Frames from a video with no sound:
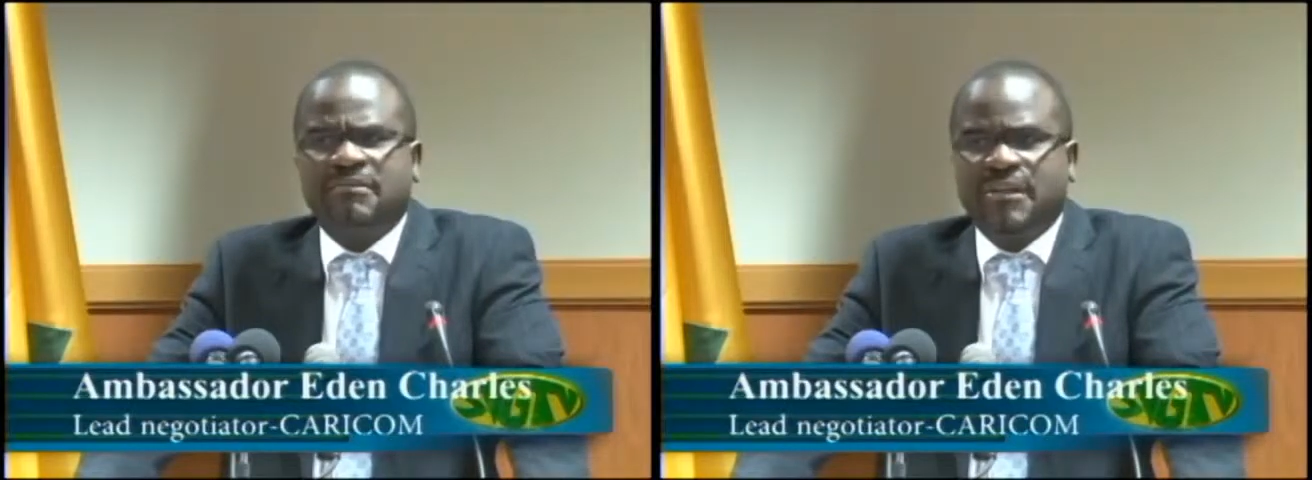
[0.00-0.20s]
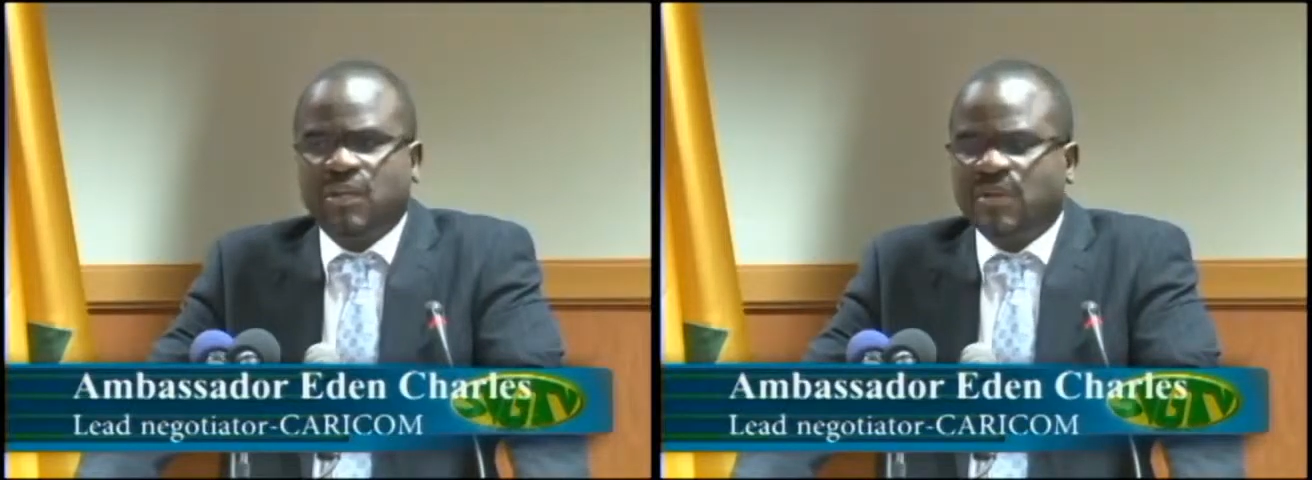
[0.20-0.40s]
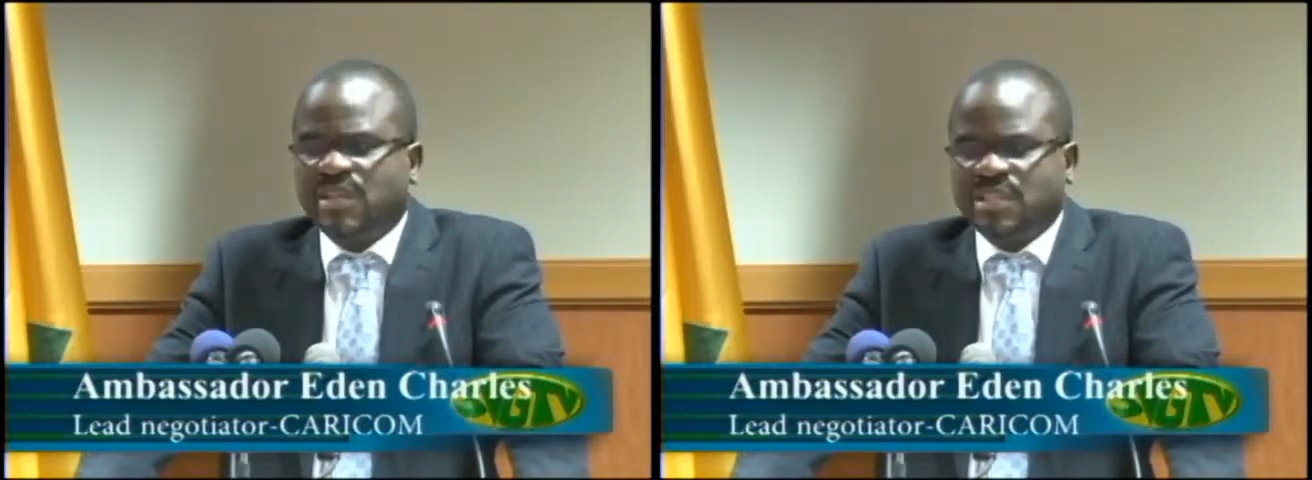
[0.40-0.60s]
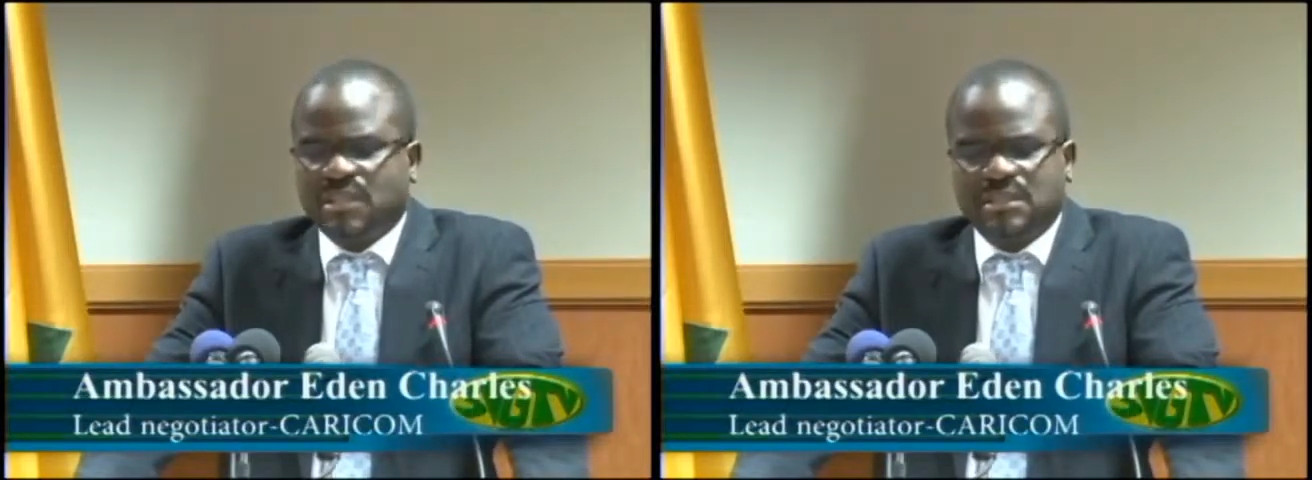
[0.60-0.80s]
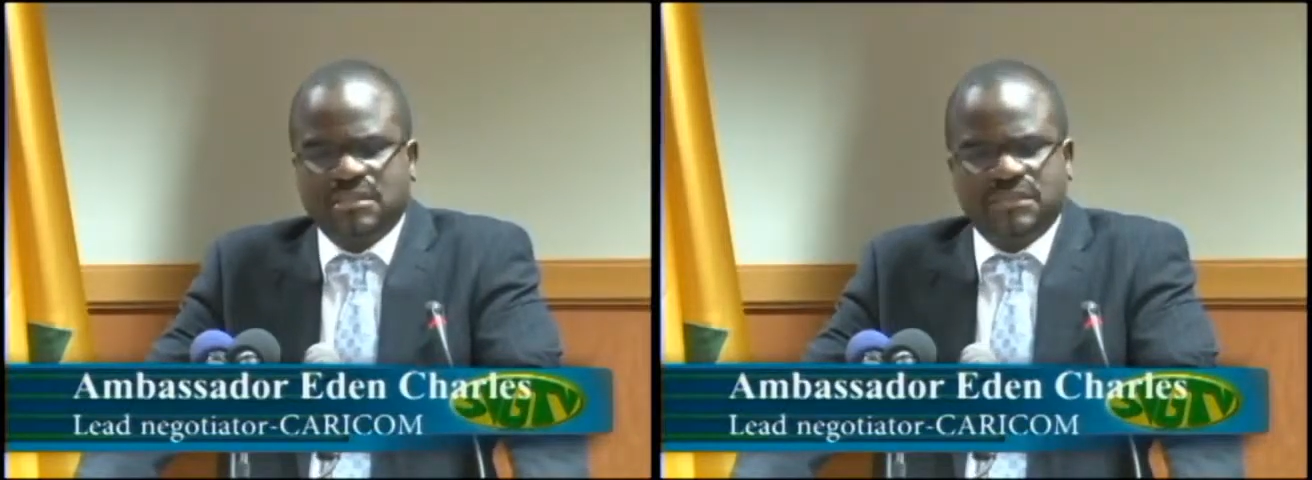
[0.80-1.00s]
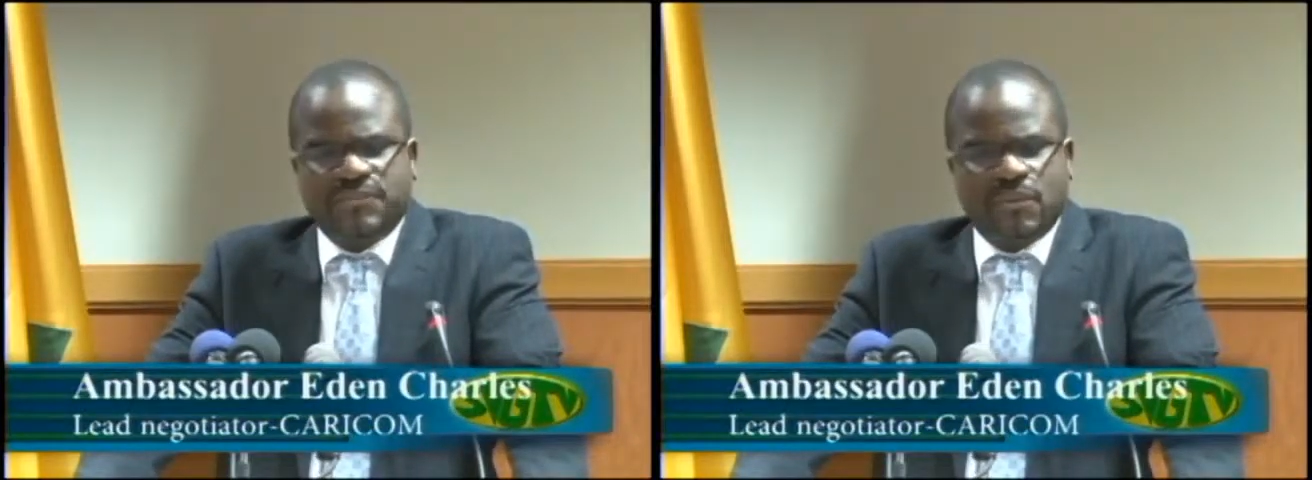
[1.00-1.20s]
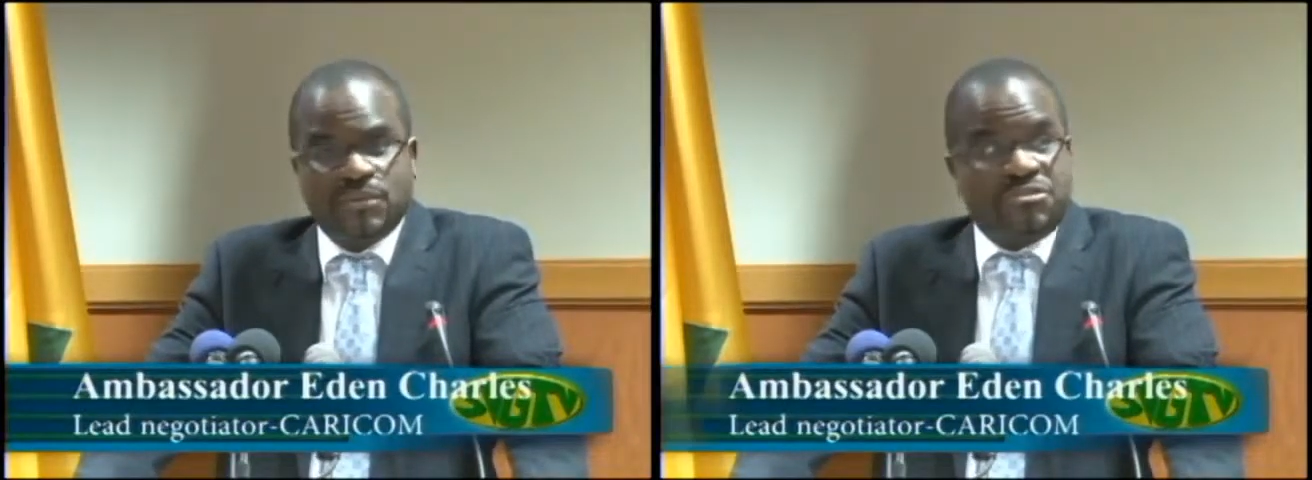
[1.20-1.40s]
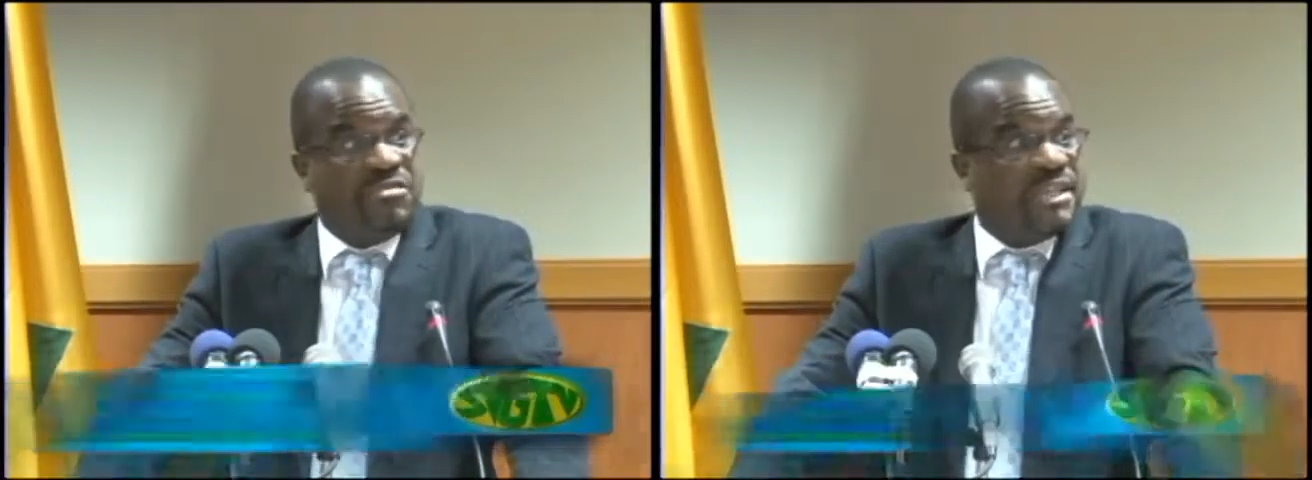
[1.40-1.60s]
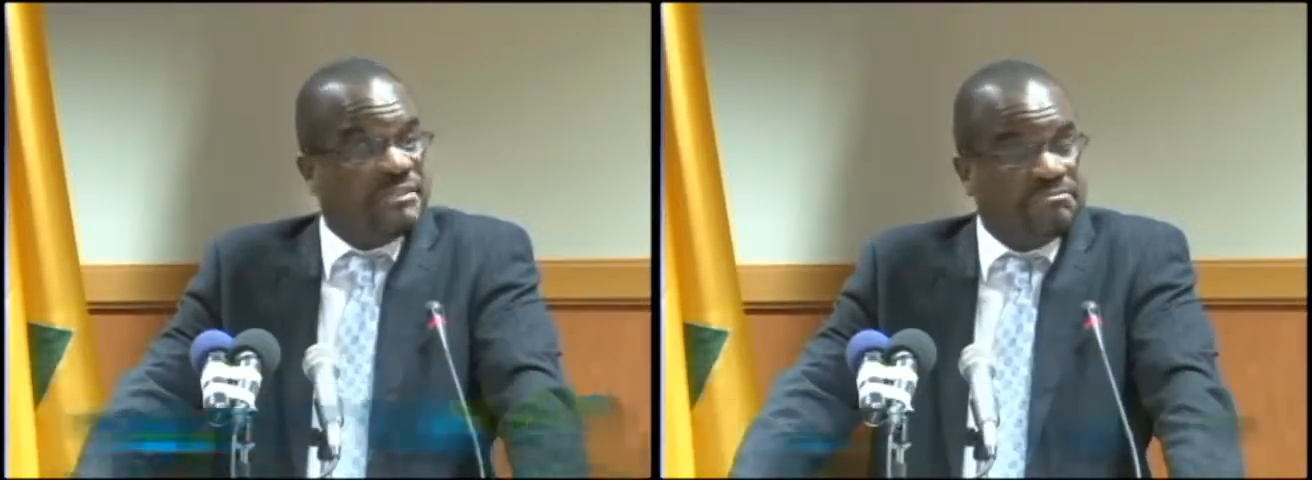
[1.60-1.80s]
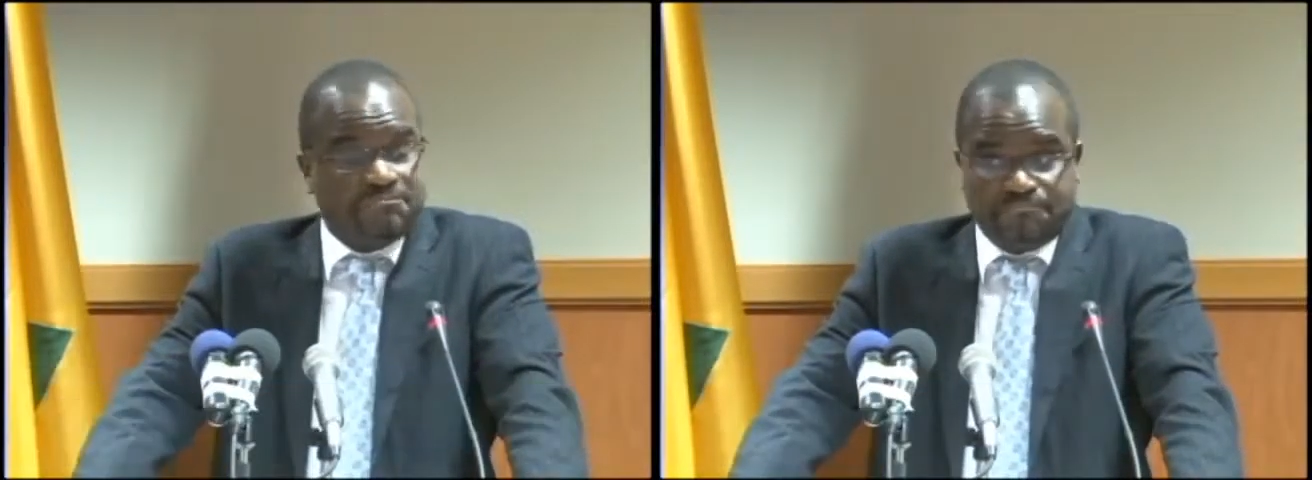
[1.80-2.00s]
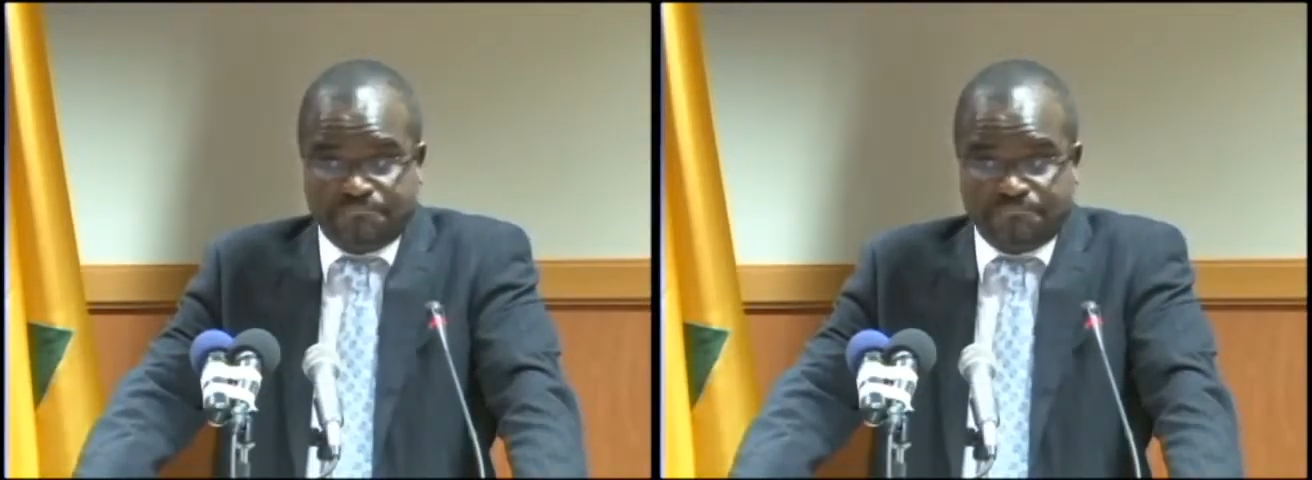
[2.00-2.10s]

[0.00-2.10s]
regulations for trade